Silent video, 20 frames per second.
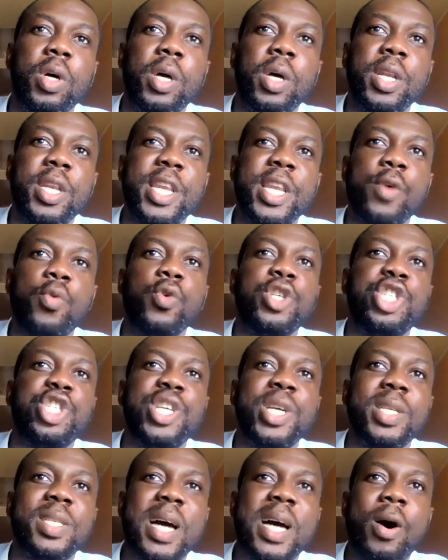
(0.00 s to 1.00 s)

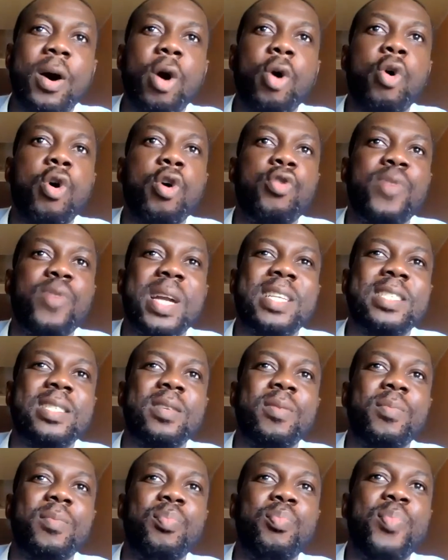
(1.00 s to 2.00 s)
negotiate our
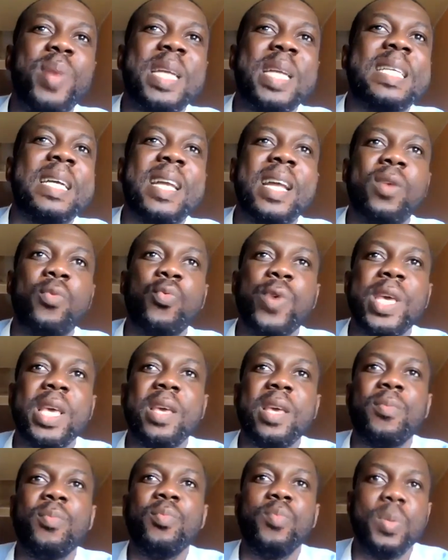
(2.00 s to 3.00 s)
contracts better than
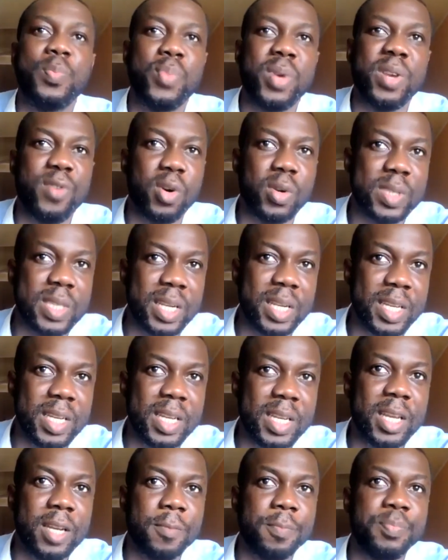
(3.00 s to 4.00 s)
we previously
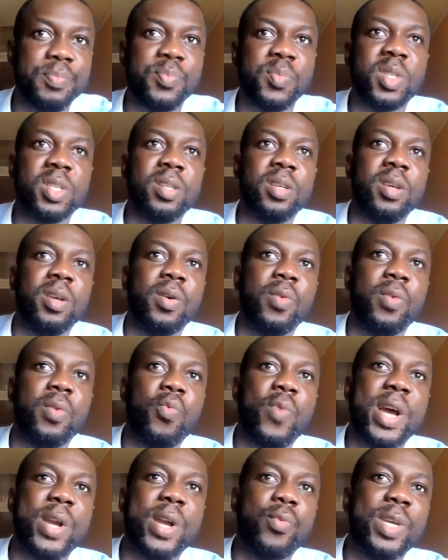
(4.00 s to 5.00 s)
did.
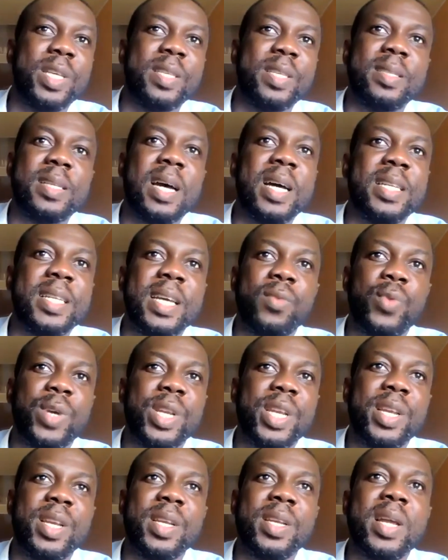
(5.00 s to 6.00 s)
When we started,
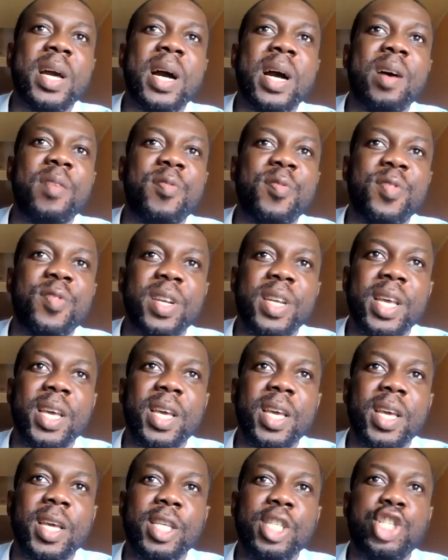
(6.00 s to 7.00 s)
we didn't have
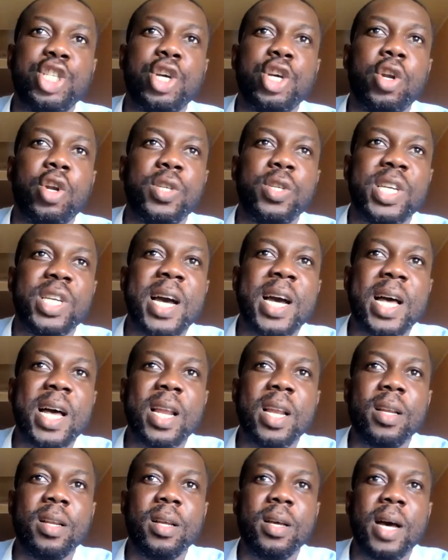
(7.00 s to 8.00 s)
the
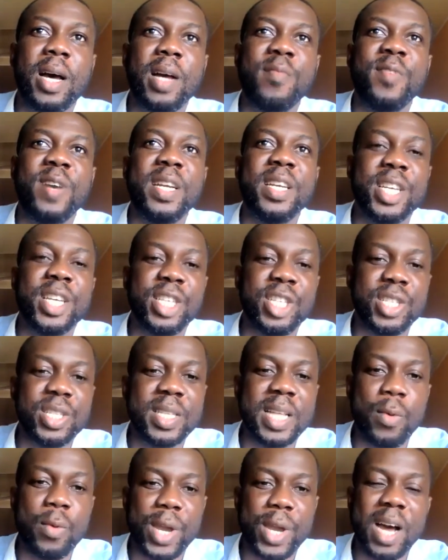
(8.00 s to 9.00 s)
geological advantages
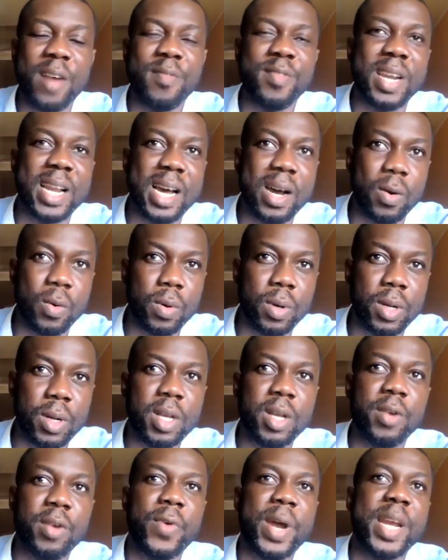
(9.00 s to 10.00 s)
that we have now.
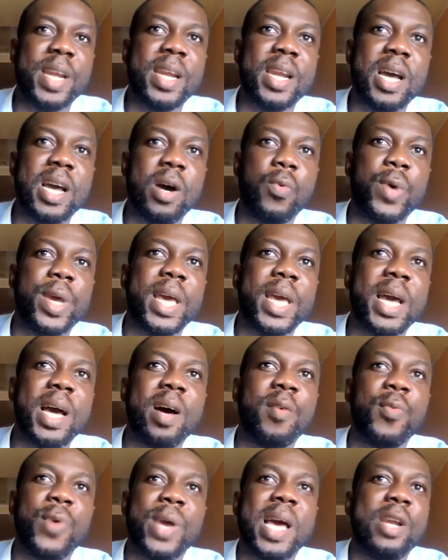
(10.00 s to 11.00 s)
Right now, we
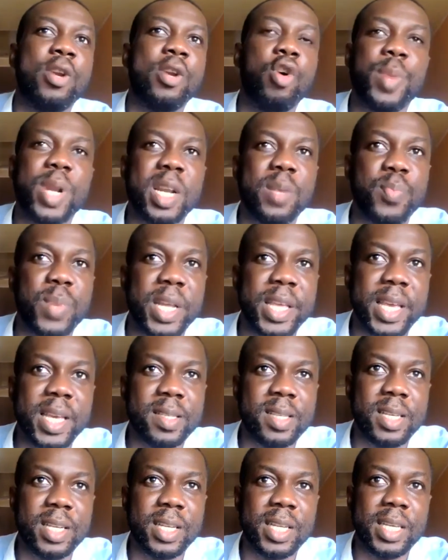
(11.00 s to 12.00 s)
have we are dominant
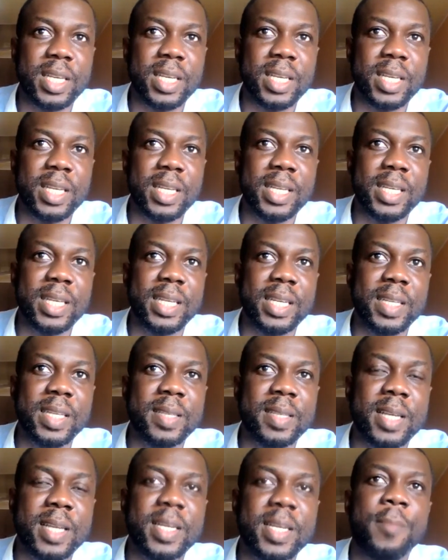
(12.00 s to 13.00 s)
players in the in the in the
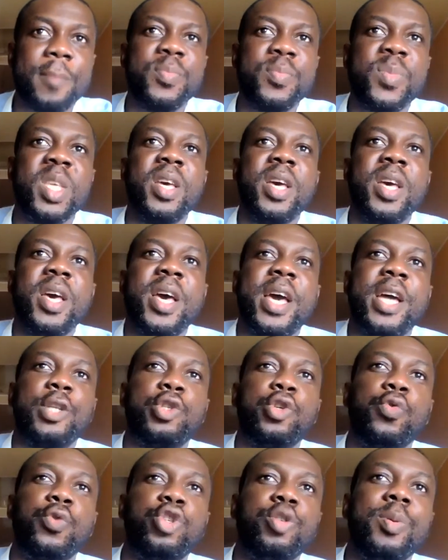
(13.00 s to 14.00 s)
sector, and
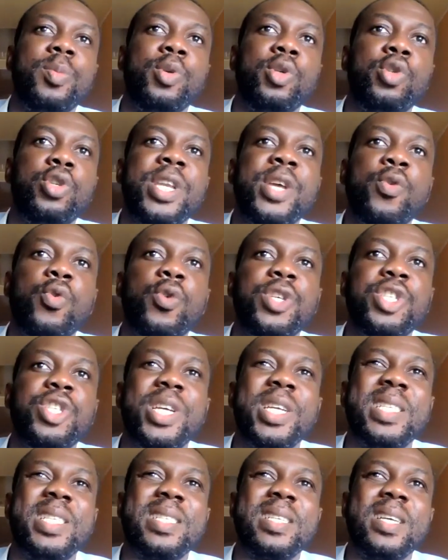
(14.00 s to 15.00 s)
so we should be able to
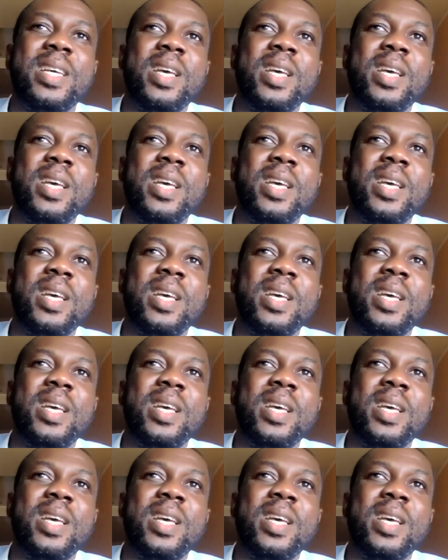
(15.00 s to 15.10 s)
negotiate,